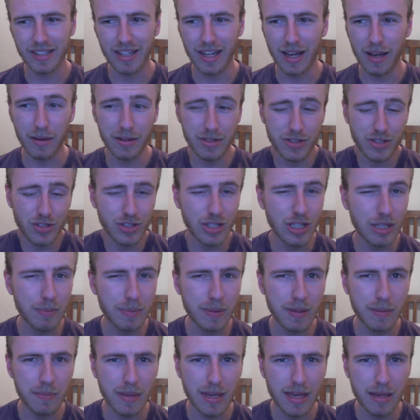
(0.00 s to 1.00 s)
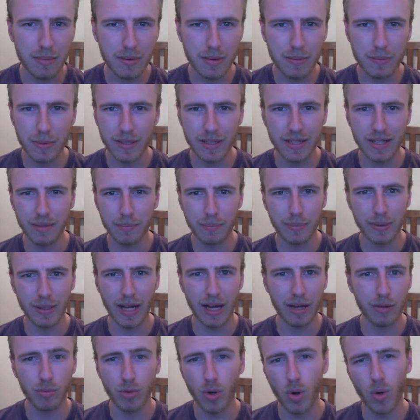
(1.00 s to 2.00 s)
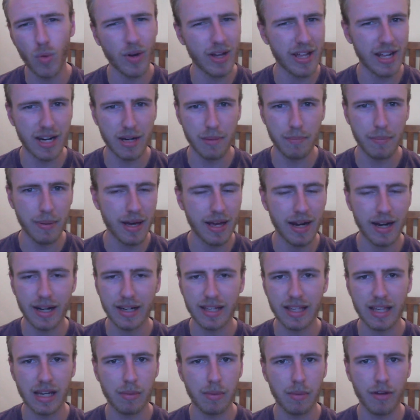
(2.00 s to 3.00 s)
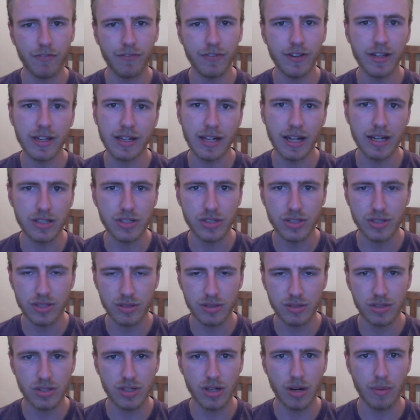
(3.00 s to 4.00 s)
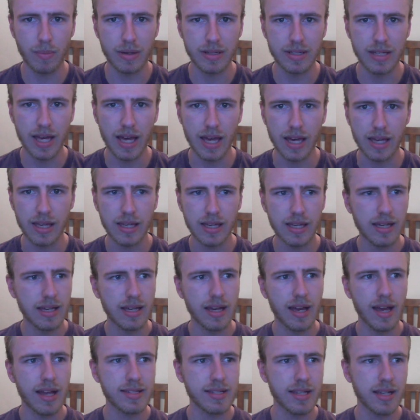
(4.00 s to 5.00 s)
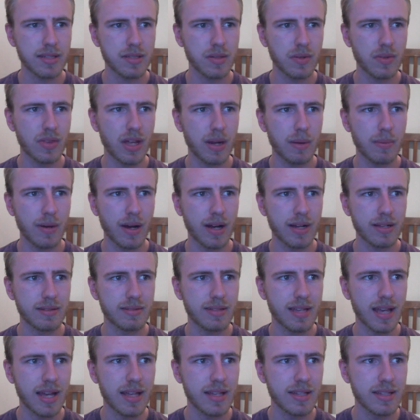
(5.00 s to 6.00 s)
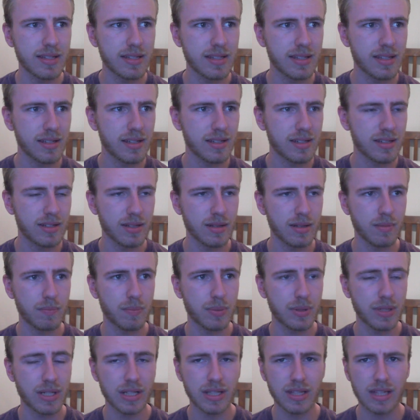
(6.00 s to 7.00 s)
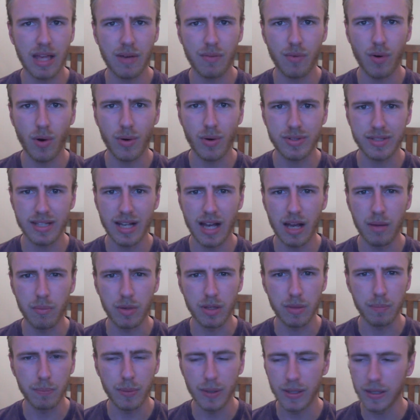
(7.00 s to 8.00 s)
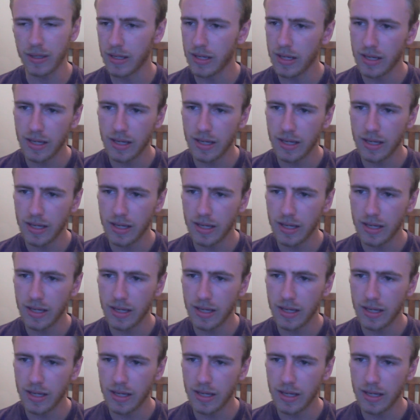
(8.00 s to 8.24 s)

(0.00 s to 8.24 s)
Sleepy maybe, but I'd roll right out of bed, and I'd get on my feet, and I'd just start my day. It's not something that I tend to particularly have a hard time with, but